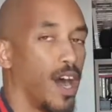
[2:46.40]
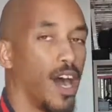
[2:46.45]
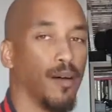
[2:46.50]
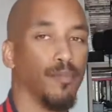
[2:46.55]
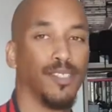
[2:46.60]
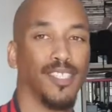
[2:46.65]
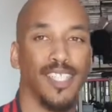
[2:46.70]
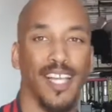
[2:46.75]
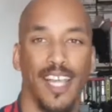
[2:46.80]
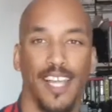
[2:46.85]

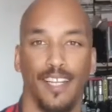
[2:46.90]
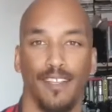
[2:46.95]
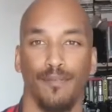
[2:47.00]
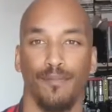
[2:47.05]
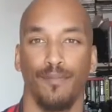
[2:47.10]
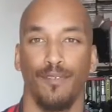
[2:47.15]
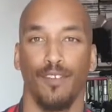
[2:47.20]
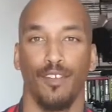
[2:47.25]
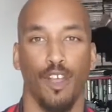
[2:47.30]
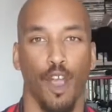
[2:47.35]
I'm
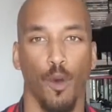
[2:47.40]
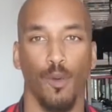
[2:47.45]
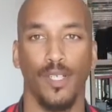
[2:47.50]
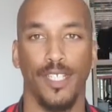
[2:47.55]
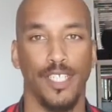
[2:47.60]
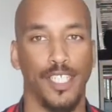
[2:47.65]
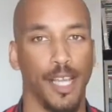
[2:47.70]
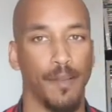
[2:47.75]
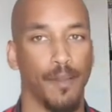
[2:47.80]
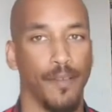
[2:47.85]
saying go
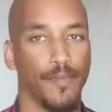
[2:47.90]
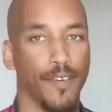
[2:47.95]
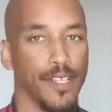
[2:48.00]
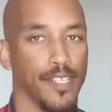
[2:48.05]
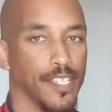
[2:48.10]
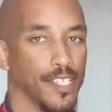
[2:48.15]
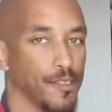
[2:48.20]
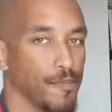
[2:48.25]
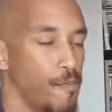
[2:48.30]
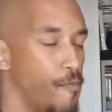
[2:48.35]
with the same
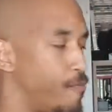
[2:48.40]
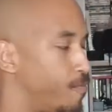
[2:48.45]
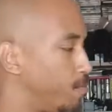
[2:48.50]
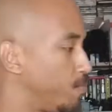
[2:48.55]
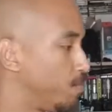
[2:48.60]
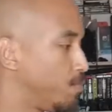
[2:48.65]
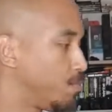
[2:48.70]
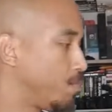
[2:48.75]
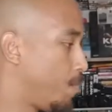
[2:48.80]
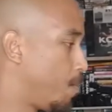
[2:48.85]
defense.
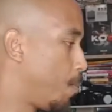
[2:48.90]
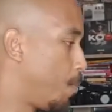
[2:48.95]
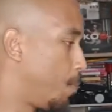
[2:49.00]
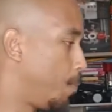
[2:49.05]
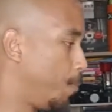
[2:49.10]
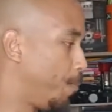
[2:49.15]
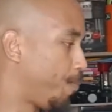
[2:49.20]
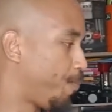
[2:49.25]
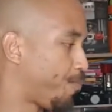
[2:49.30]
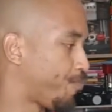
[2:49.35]

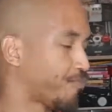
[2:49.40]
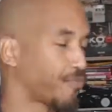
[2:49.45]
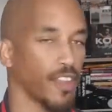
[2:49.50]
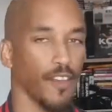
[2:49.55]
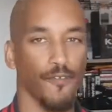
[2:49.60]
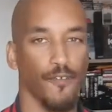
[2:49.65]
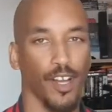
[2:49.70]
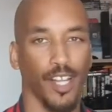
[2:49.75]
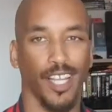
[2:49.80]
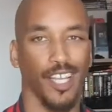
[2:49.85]

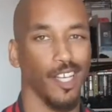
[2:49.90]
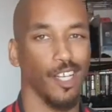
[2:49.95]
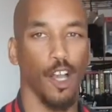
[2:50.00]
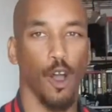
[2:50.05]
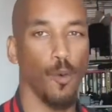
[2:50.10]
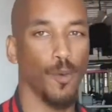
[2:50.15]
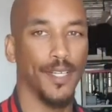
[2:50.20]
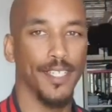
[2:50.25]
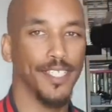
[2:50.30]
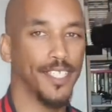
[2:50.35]
Fuck it,
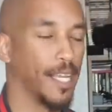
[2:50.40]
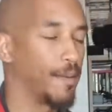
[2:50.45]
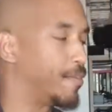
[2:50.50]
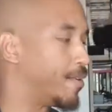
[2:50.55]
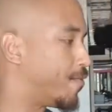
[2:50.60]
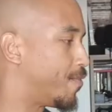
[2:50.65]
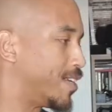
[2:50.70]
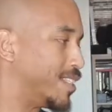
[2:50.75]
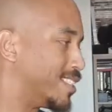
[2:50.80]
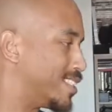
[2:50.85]
go with the same
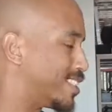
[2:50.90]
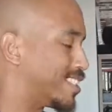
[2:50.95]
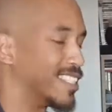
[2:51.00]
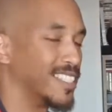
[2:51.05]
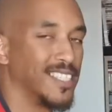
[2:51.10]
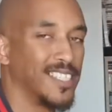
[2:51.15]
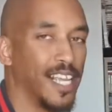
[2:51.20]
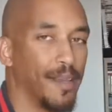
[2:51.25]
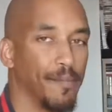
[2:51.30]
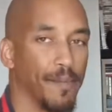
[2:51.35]
defense. The
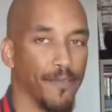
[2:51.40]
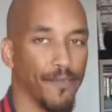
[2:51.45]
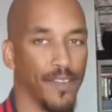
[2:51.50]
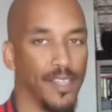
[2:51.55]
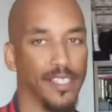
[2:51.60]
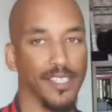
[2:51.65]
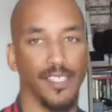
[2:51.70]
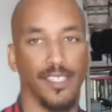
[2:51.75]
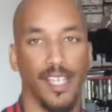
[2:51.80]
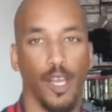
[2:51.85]
same
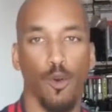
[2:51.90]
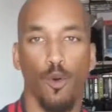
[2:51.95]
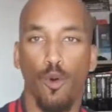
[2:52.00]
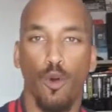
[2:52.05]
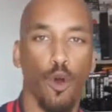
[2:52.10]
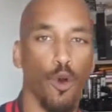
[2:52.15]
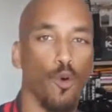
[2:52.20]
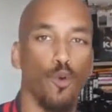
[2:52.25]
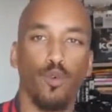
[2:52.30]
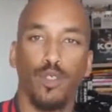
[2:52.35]
defense. They all
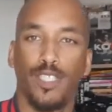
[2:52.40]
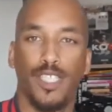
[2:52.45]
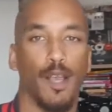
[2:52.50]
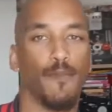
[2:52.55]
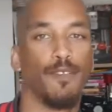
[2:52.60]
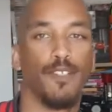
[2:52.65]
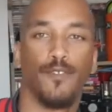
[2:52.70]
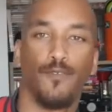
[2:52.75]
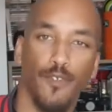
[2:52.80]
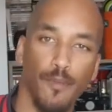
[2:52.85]
got all
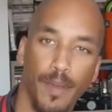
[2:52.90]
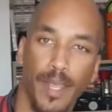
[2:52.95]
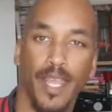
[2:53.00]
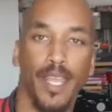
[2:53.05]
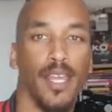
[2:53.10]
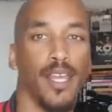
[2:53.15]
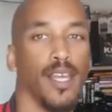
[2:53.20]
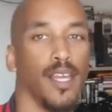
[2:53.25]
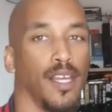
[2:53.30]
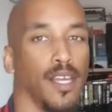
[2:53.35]
7s for
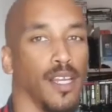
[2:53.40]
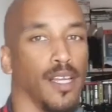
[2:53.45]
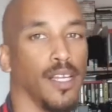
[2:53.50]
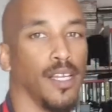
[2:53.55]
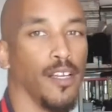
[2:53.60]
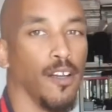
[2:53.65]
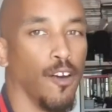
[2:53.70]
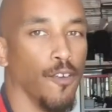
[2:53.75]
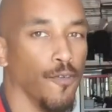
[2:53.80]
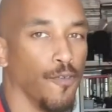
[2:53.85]
me
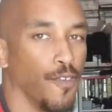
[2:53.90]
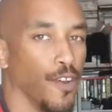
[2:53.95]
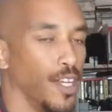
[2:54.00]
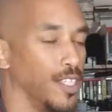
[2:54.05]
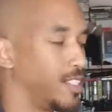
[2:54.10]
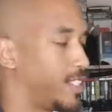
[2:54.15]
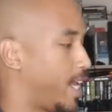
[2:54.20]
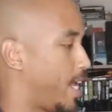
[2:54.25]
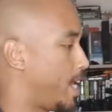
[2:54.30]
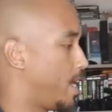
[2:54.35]
on
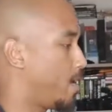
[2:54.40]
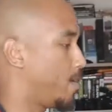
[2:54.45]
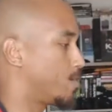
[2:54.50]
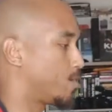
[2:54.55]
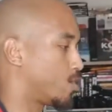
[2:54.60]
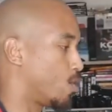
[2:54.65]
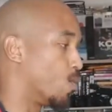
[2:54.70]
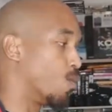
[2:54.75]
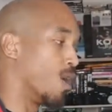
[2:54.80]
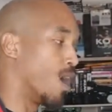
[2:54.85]
Thursday,
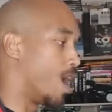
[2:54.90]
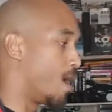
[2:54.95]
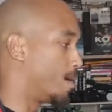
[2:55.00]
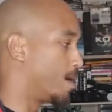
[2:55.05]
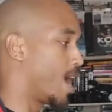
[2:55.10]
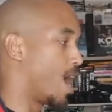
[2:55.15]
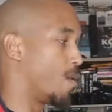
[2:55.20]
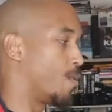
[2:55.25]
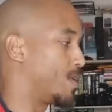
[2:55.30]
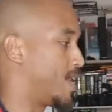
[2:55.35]
so I'm
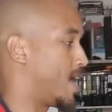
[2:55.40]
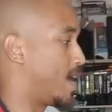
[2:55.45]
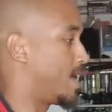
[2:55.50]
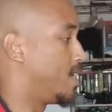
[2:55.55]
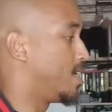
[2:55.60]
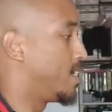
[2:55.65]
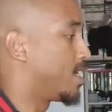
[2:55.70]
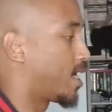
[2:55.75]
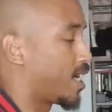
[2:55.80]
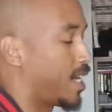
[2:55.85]
going with
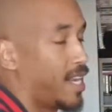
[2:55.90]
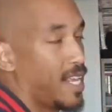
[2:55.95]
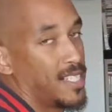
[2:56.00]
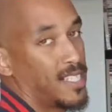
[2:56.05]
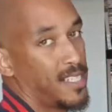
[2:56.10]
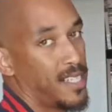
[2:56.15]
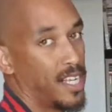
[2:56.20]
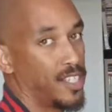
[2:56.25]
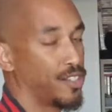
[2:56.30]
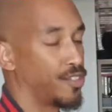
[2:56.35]
that.
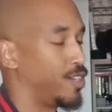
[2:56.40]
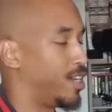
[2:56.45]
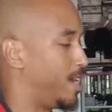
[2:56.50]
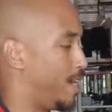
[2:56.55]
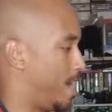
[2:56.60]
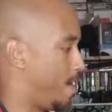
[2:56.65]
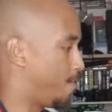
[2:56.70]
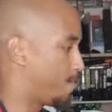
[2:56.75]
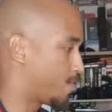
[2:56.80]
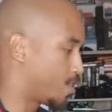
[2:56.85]
Kolasinac on the
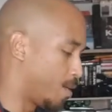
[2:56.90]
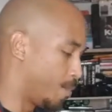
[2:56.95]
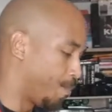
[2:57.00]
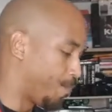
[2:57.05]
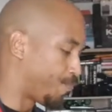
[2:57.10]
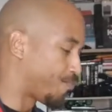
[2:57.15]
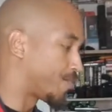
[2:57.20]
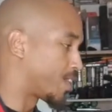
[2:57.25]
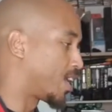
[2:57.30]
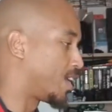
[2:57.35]
left,
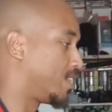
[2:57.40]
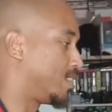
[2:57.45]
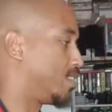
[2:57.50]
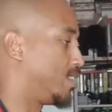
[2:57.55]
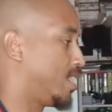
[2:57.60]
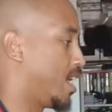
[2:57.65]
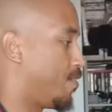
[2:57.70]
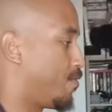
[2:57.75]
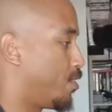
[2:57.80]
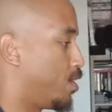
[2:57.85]

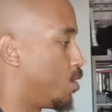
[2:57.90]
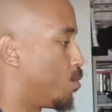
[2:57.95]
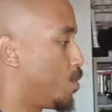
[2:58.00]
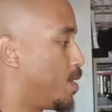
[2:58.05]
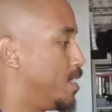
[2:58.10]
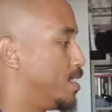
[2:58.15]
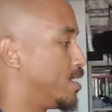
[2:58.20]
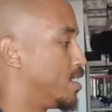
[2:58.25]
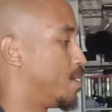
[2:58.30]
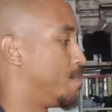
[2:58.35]
David
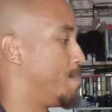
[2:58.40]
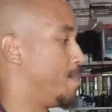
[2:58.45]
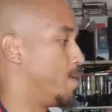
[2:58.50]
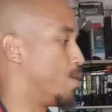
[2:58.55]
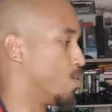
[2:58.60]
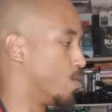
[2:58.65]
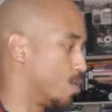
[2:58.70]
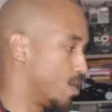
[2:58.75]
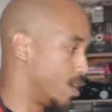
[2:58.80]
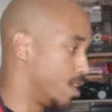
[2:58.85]
Luiz in the
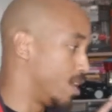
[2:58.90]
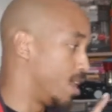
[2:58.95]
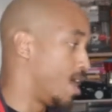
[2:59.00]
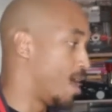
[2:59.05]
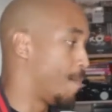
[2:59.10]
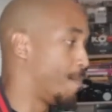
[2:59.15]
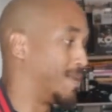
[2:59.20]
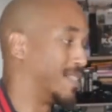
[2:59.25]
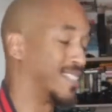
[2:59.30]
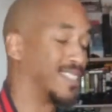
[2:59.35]
middle,
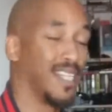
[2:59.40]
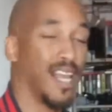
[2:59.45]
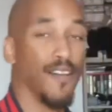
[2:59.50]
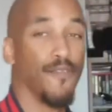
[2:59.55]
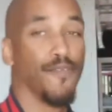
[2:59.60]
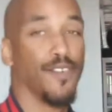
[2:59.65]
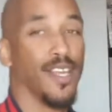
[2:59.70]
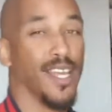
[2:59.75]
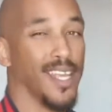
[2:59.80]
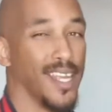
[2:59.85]

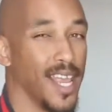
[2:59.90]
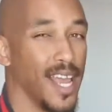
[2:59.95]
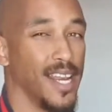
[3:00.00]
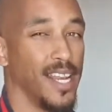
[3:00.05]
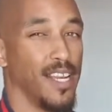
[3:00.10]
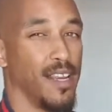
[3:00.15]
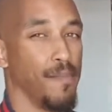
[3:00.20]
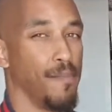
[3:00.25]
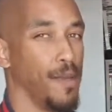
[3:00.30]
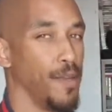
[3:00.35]
Mustafi
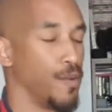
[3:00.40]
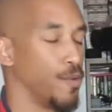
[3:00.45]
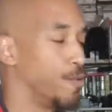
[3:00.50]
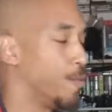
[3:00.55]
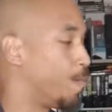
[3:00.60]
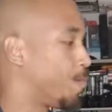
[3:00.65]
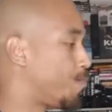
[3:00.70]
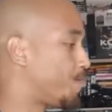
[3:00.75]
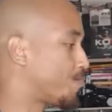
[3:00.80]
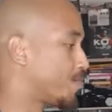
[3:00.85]
again in the
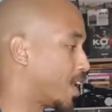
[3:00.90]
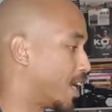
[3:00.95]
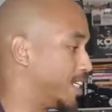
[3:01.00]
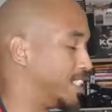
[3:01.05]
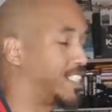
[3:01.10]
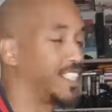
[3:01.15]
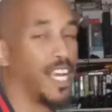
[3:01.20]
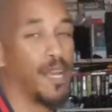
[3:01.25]
middle, and